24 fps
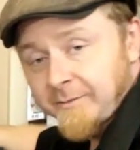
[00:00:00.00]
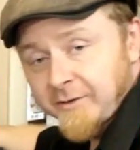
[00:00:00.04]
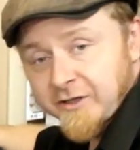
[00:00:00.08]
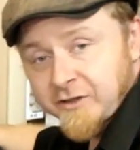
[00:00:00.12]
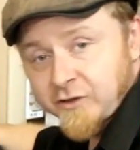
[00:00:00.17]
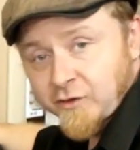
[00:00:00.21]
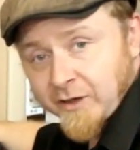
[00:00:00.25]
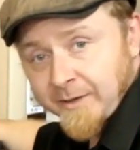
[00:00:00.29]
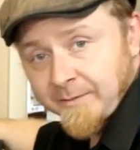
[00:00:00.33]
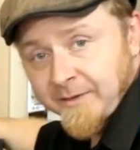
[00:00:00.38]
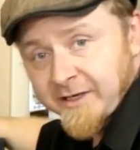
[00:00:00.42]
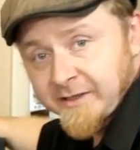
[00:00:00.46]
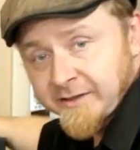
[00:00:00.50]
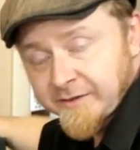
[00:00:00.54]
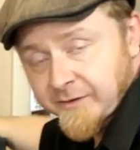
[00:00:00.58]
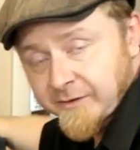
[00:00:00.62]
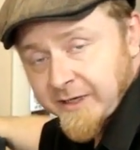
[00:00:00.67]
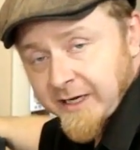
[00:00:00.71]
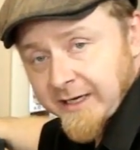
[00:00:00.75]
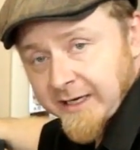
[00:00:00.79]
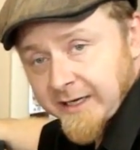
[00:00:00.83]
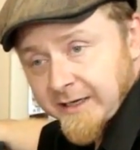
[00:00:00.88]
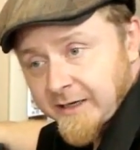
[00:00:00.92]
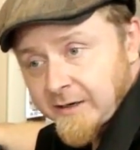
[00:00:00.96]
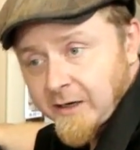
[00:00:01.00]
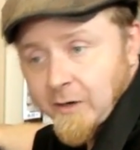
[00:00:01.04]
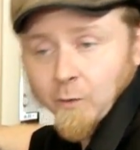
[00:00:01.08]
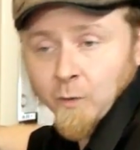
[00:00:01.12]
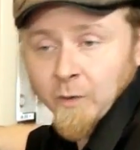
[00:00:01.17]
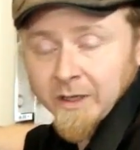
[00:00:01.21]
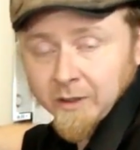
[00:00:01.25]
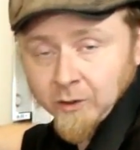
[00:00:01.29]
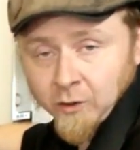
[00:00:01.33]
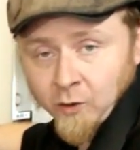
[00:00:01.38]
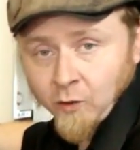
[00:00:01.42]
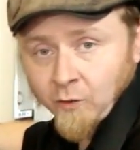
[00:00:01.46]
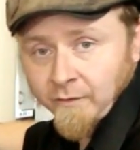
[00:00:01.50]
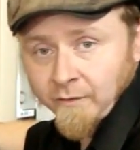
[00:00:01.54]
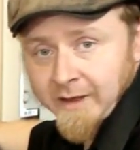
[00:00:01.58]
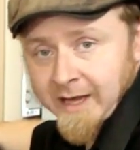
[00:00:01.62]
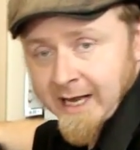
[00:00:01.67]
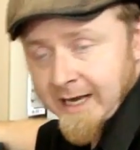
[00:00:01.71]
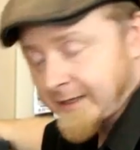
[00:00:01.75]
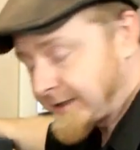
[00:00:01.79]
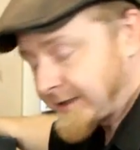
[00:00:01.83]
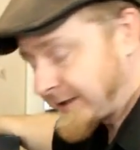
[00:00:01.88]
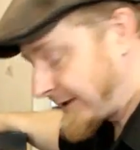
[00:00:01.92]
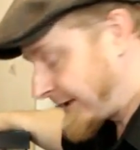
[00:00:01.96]
some of the trimmings, we'll go over
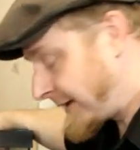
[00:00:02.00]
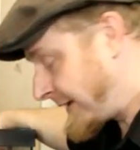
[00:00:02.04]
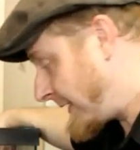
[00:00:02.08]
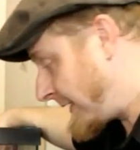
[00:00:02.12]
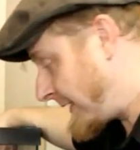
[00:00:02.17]
that